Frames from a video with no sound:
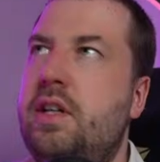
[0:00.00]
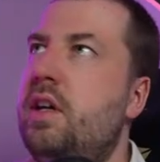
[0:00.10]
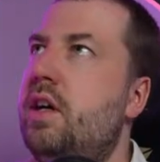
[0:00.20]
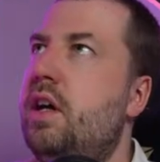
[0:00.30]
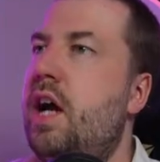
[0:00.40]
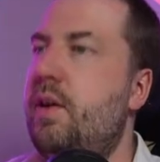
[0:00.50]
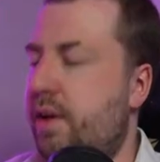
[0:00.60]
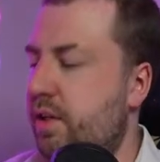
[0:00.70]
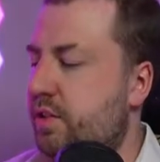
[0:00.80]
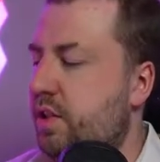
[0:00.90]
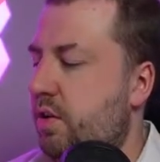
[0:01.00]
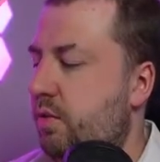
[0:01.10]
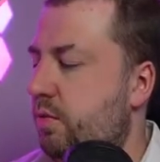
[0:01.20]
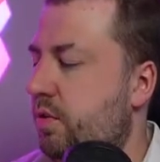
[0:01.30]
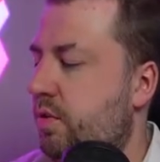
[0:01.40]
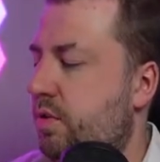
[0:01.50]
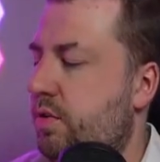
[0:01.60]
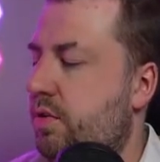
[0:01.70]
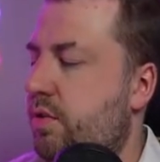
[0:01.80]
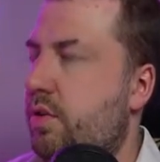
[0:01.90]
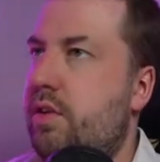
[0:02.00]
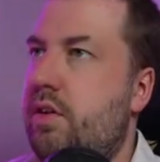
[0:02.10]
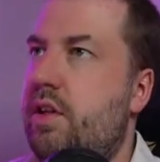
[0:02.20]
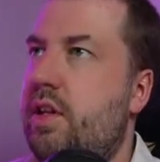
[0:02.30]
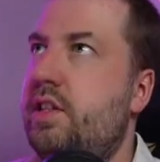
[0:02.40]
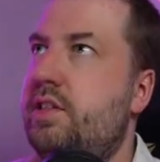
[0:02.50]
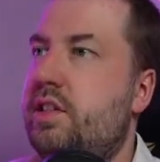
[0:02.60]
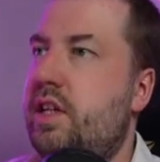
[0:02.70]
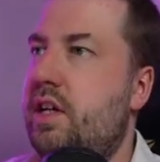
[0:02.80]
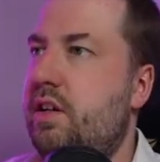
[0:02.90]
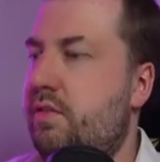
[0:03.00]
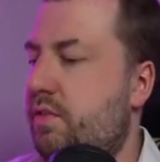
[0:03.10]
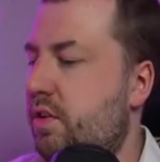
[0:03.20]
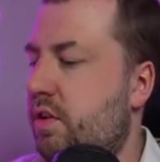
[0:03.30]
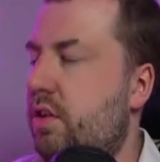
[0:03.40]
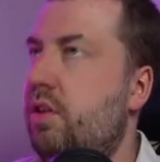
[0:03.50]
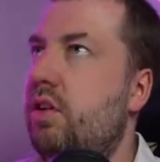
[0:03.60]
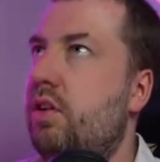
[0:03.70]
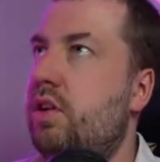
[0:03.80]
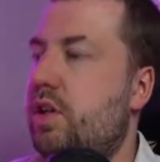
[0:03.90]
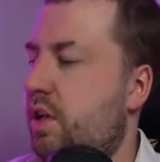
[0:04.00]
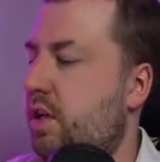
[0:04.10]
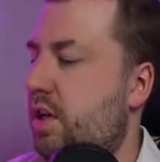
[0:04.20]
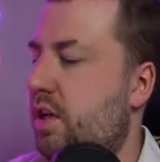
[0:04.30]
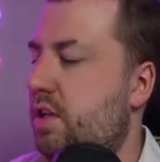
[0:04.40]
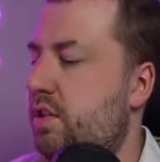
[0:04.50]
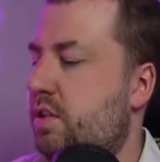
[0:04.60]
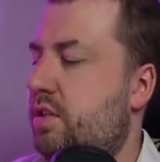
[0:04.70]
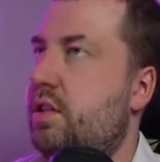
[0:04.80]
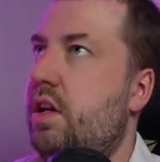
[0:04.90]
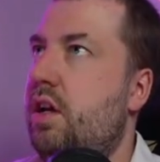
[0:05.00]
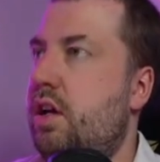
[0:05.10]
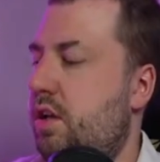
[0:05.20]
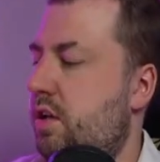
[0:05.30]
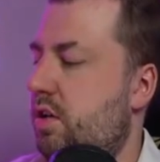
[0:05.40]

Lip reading: Anyway, so let's have a look at the